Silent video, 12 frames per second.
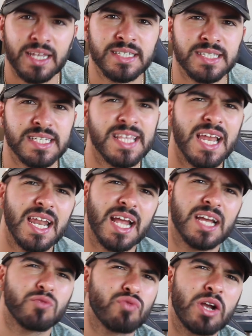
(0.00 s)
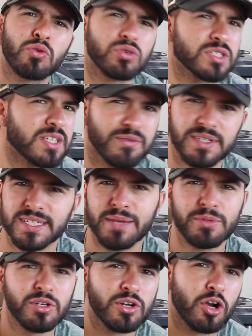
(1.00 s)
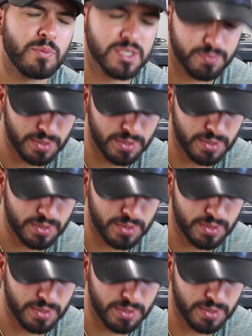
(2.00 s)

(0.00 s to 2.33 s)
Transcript: is that like a record or something? Let me know in the comments